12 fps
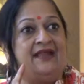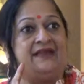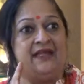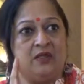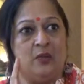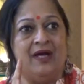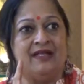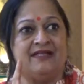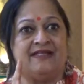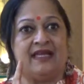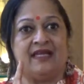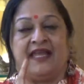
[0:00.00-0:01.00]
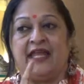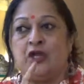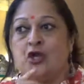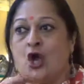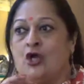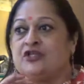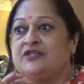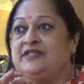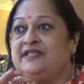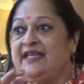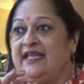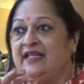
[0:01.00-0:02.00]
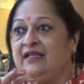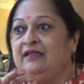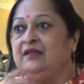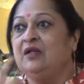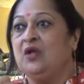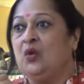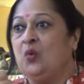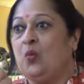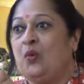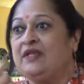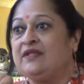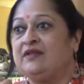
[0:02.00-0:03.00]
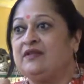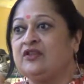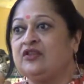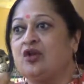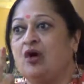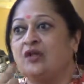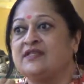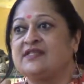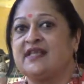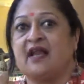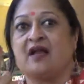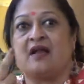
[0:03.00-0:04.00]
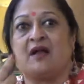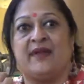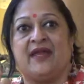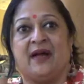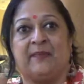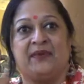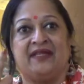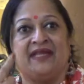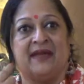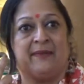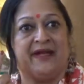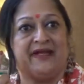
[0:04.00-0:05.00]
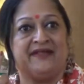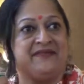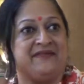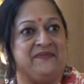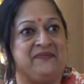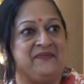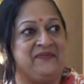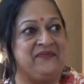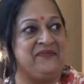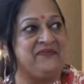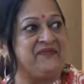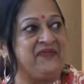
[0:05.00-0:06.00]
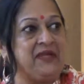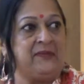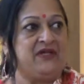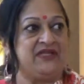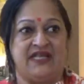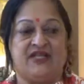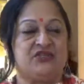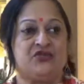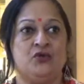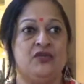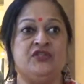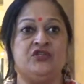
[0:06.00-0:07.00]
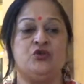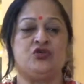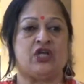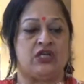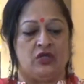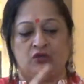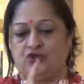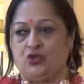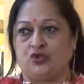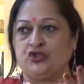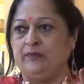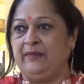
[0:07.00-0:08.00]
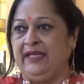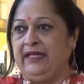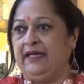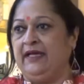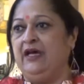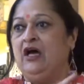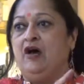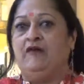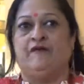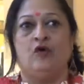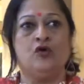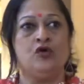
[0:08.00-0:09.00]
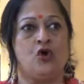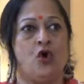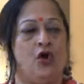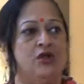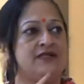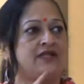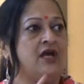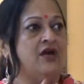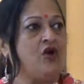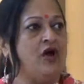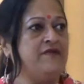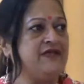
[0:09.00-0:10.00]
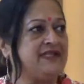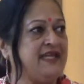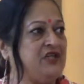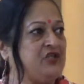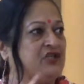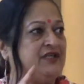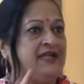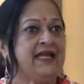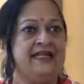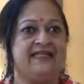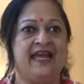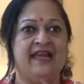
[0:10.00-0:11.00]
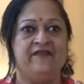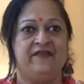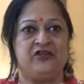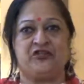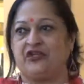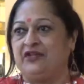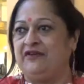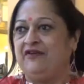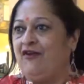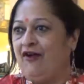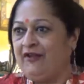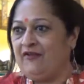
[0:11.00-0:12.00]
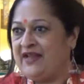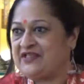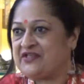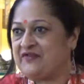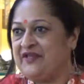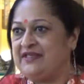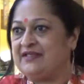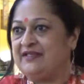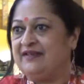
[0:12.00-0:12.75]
They're the ones that cannot deal with the thoughts that are coming up in their minds. Because as soon as you shut out social media, phone calls, conversation, television, all the rest of it,